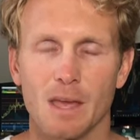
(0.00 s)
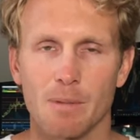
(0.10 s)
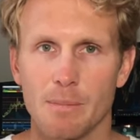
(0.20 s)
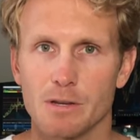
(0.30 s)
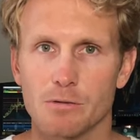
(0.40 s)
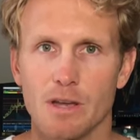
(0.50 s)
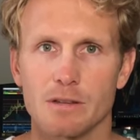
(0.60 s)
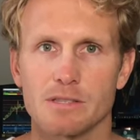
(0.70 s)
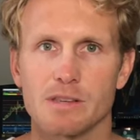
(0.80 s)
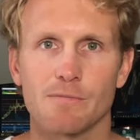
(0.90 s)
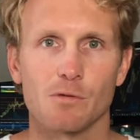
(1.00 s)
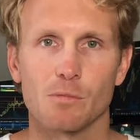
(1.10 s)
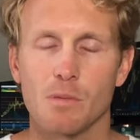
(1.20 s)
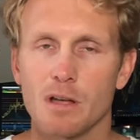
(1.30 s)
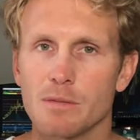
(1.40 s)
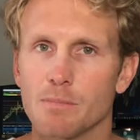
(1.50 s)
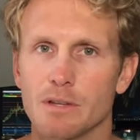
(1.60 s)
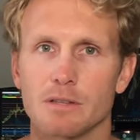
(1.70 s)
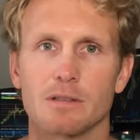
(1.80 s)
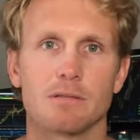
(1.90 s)
Maybe trade on sim for a month,
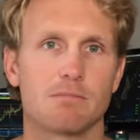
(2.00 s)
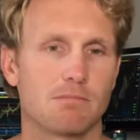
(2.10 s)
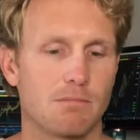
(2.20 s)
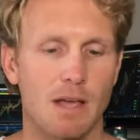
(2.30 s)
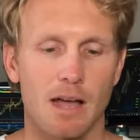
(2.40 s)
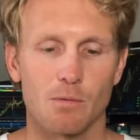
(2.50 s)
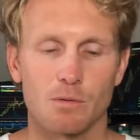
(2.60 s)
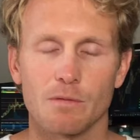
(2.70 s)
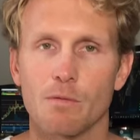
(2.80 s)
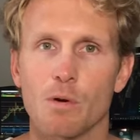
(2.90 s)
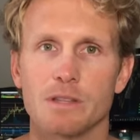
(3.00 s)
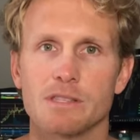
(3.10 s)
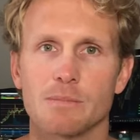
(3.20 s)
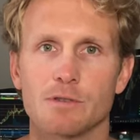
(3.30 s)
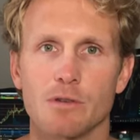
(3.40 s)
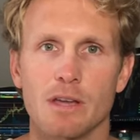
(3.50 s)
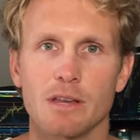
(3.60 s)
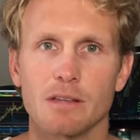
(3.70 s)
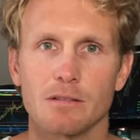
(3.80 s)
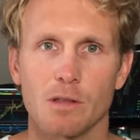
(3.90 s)
but I would avoid sim
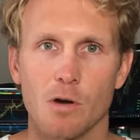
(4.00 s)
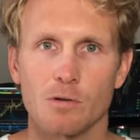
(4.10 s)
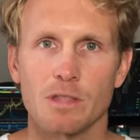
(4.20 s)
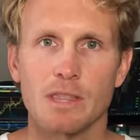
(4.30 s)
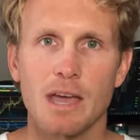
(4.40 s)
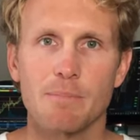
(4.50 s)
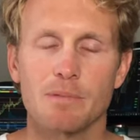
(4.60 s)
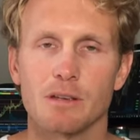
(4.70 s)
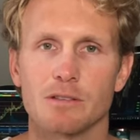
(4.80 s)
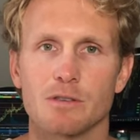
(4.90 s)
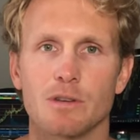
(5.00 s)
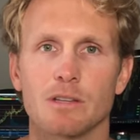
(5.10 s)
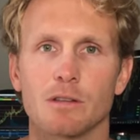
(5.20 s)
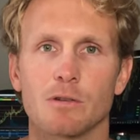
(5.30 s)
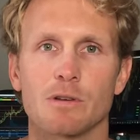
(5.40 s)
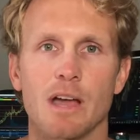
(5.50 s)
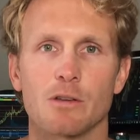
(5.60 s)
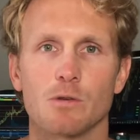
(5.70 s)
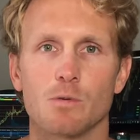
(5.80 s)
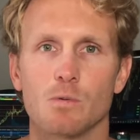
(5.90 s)
trading longer than that because you need to learn how
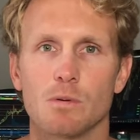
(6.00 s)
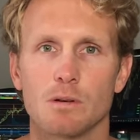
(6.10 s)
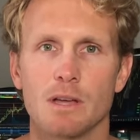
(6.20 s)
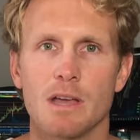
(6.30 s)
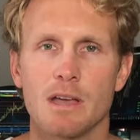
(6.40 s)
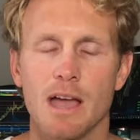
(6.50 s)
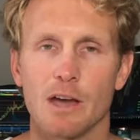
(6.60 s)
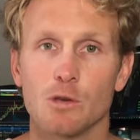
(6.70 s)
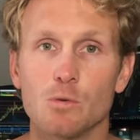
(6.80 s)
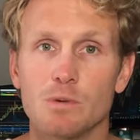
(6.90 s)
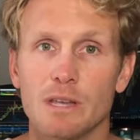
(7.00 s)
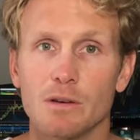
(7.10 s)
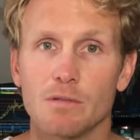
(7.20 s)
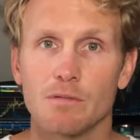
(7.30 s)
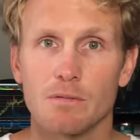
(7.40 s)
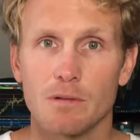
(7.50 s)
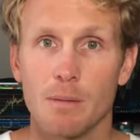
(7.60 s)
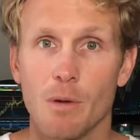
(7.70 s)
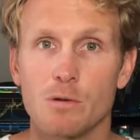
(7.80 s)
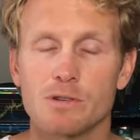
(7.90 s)
you how you deal
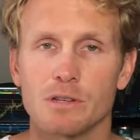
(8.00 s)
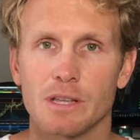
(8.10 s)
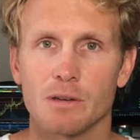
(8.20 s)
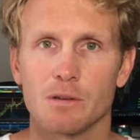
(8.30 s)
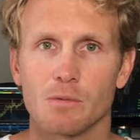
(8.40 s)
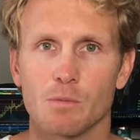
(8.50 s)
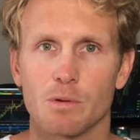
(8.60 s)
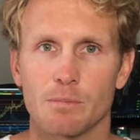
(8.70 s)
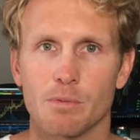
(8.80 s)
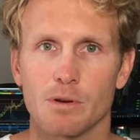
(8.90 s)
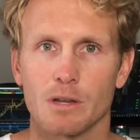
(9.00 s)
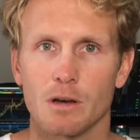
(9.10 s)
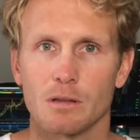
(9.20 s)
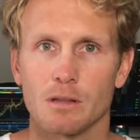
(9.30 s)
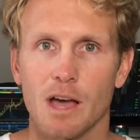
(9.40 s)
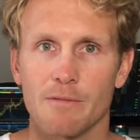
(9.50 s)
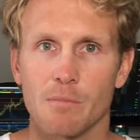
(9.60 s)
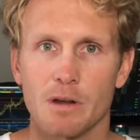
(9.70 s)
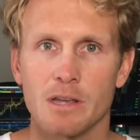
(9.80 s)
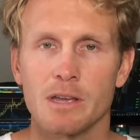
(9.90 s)
emotionally with putting on live
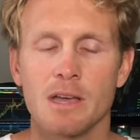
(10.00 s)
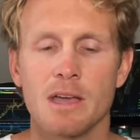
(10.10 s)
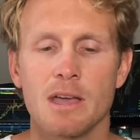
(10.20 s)
money.